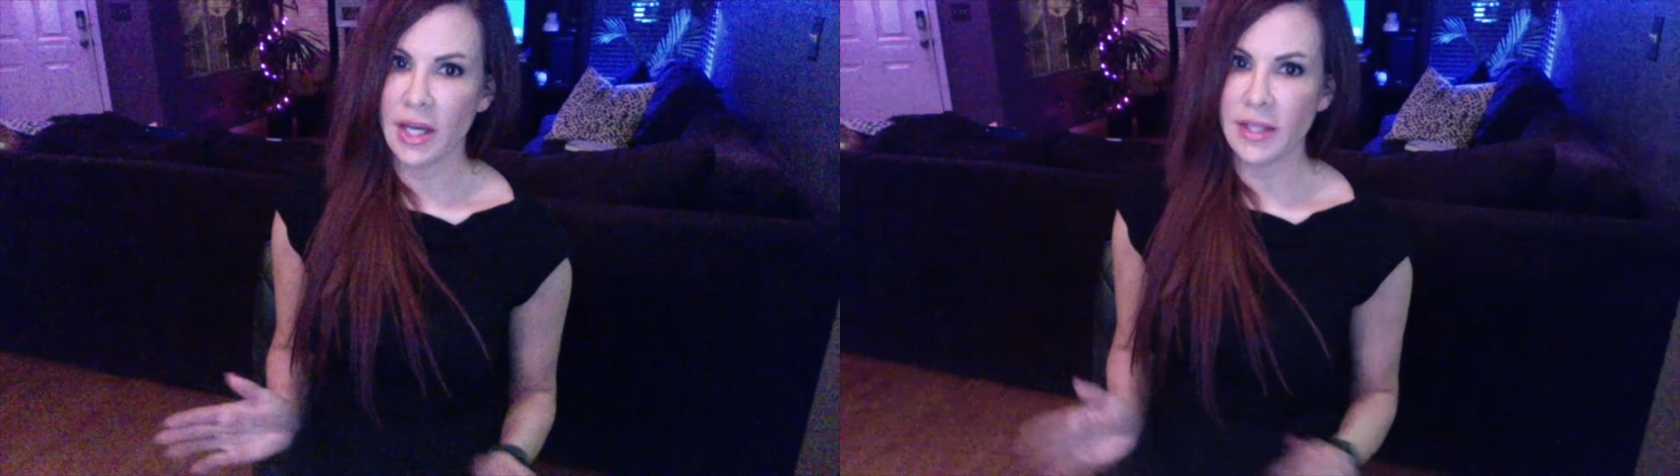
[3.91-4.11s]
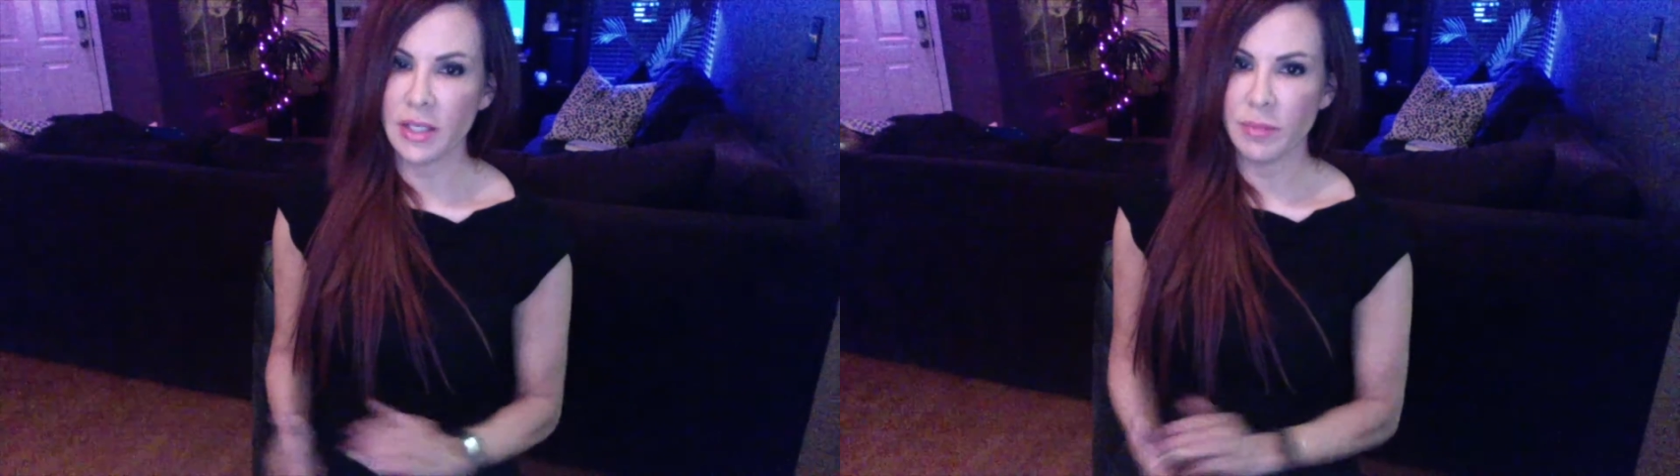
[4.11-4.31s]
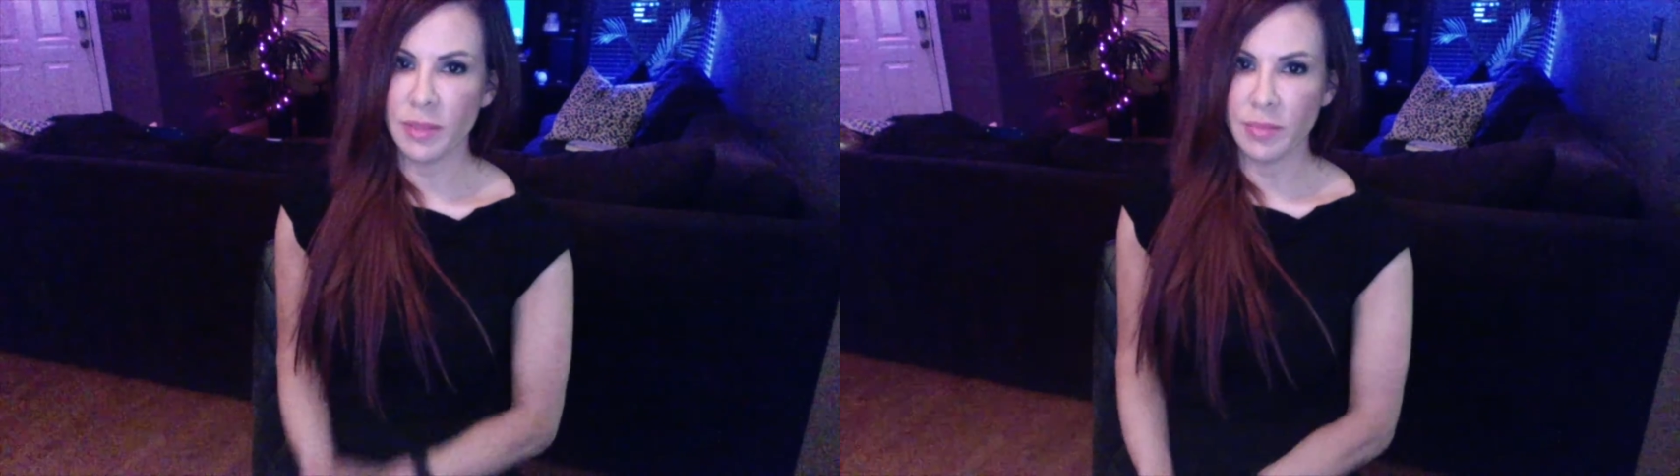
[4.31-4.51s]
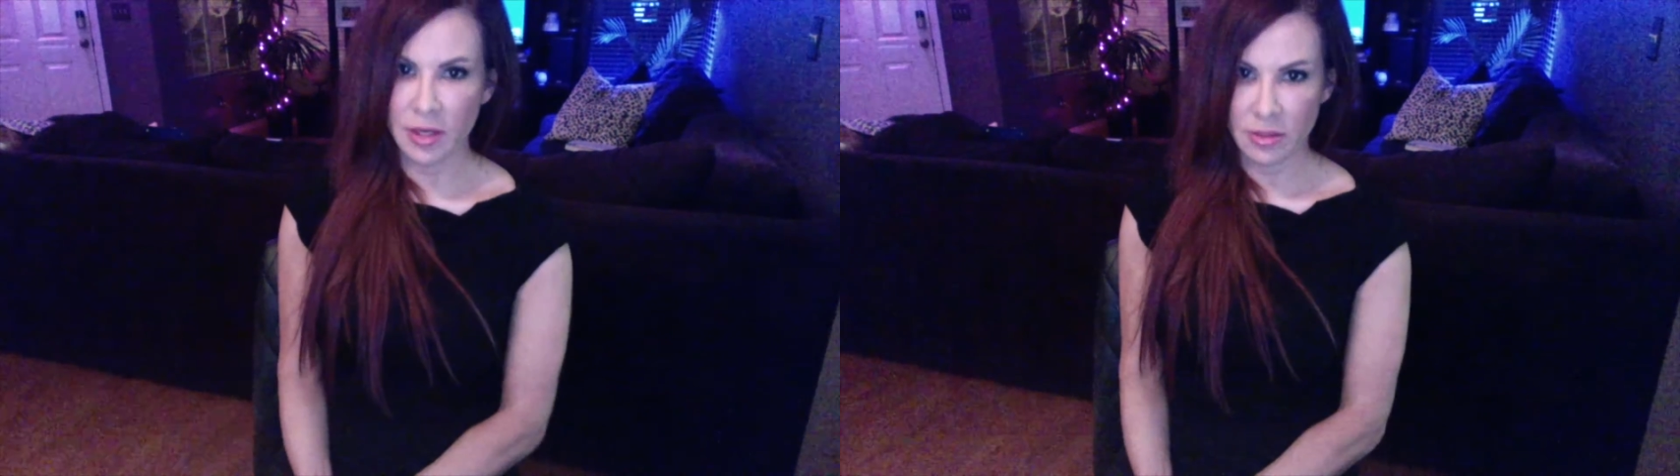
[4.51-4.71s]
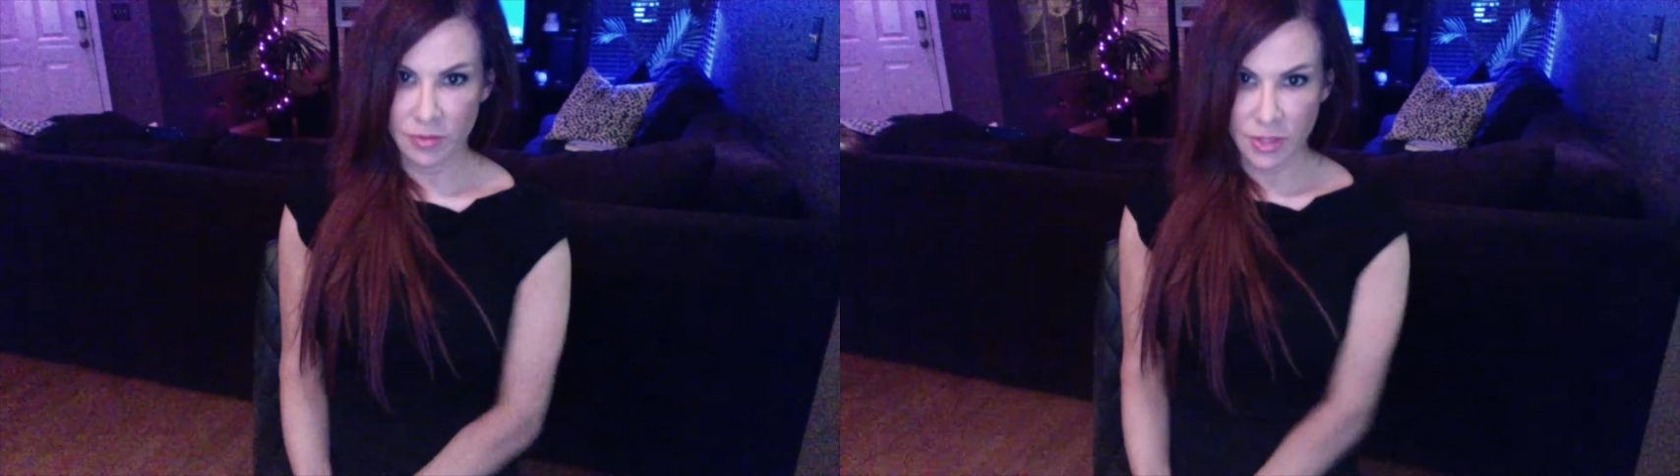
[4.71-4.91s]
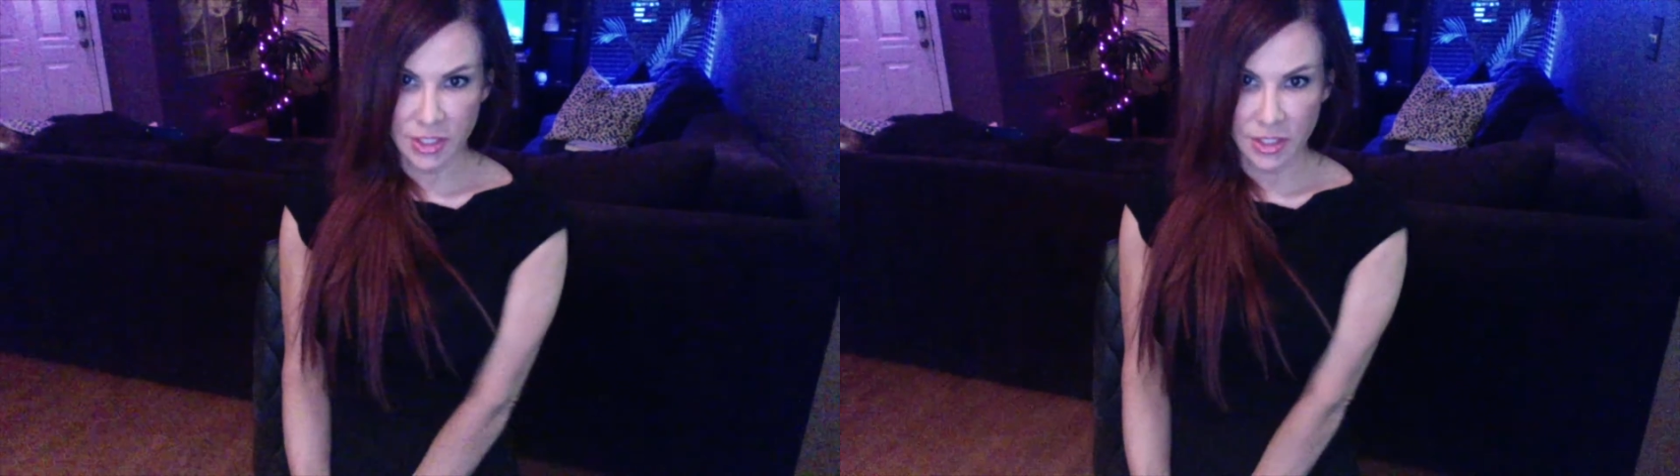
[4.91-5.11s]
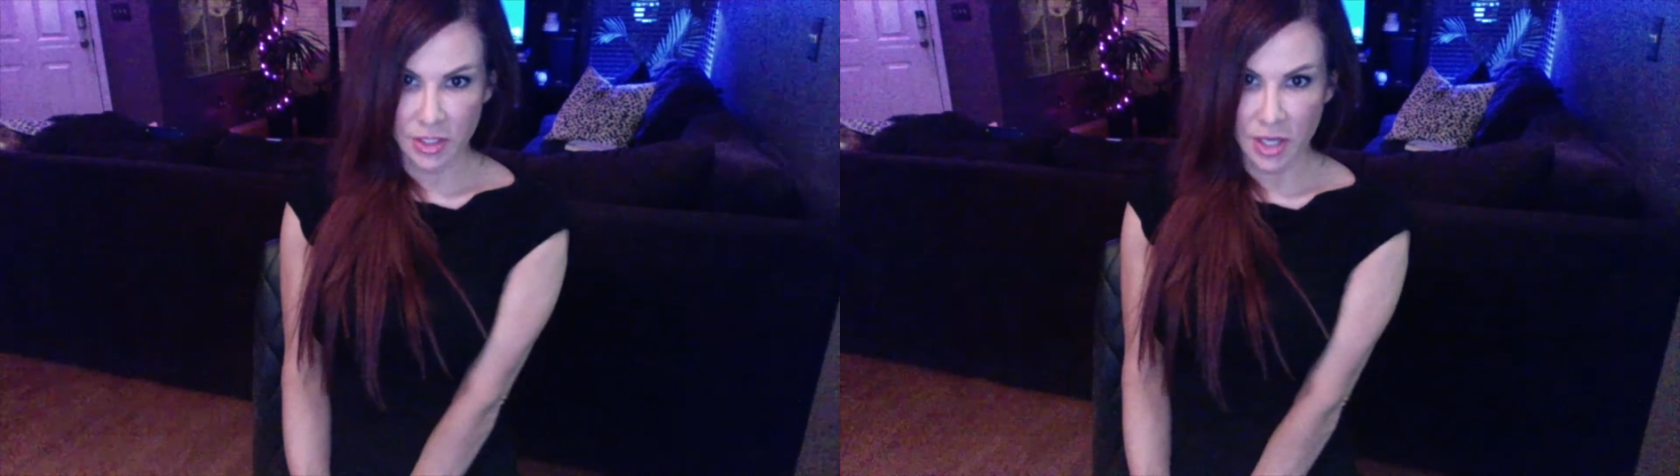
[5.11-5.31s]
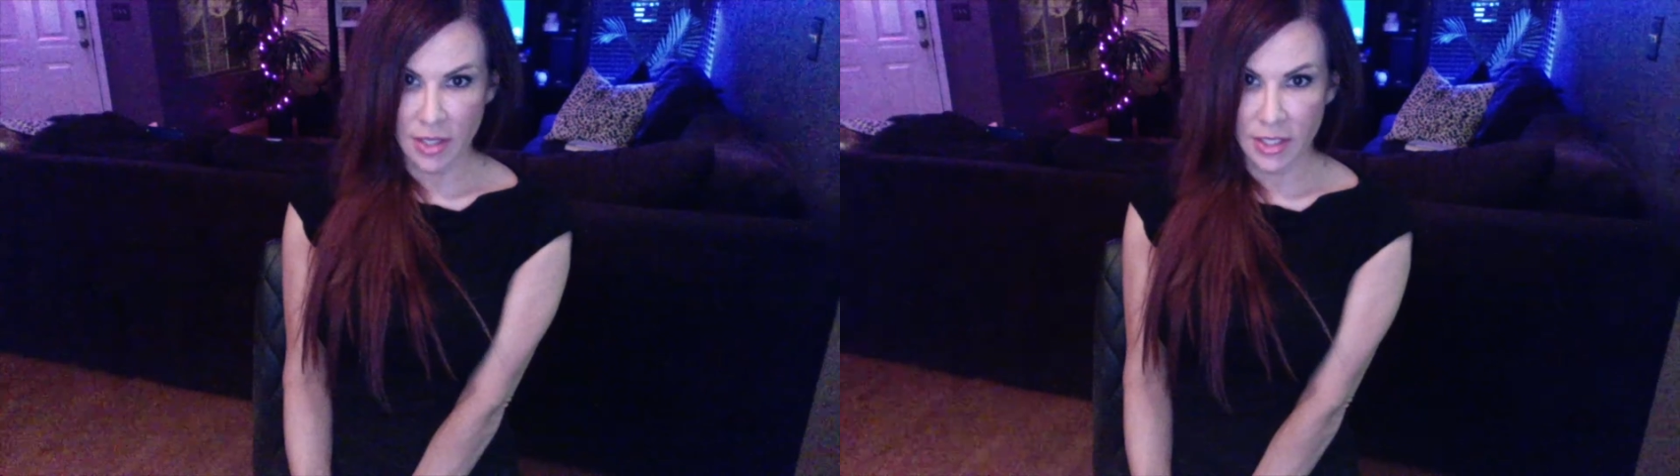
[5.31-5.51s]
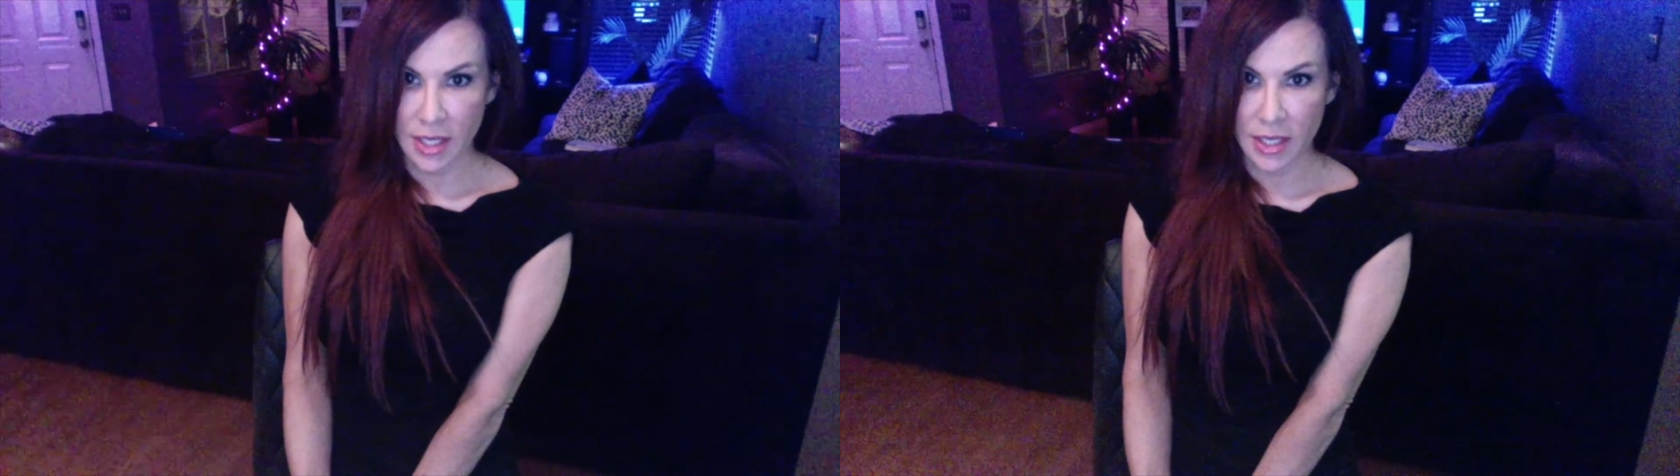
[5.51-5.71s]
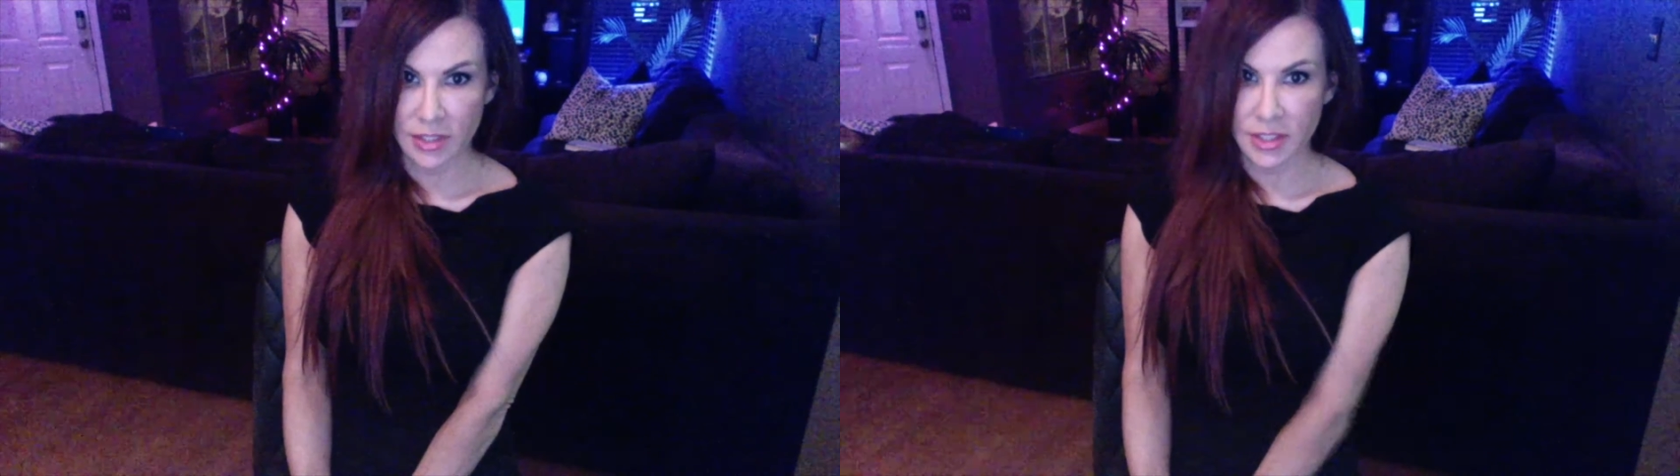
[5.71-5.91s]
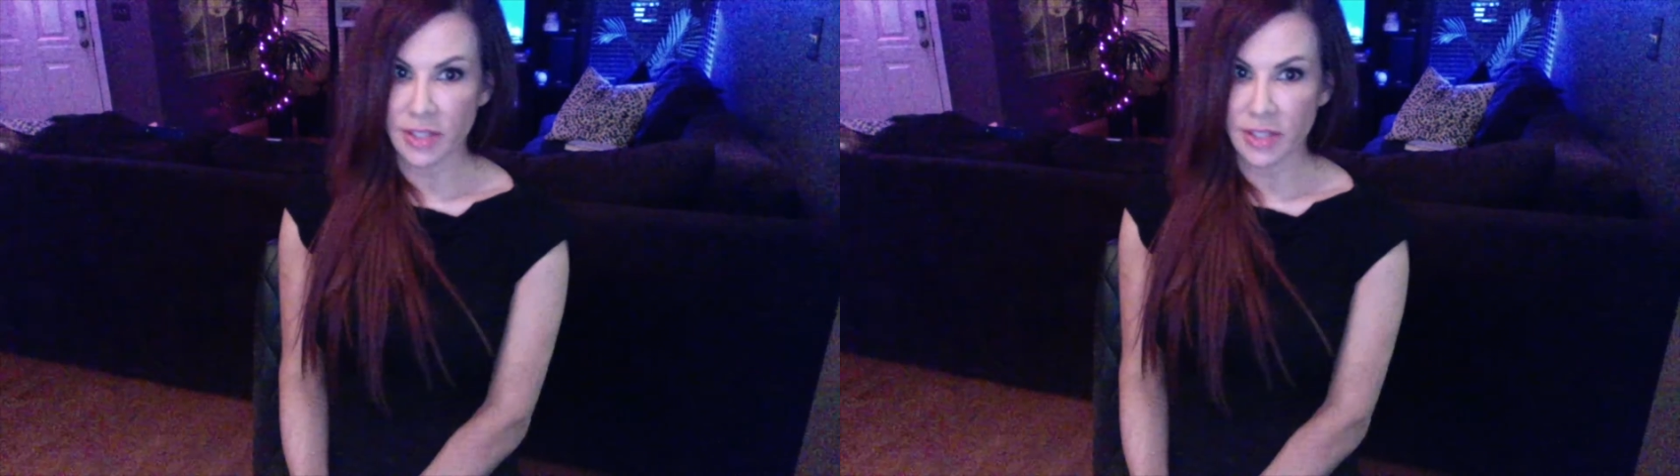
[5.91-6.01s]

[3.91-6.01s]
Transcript: I think a big part of the reason Kanye is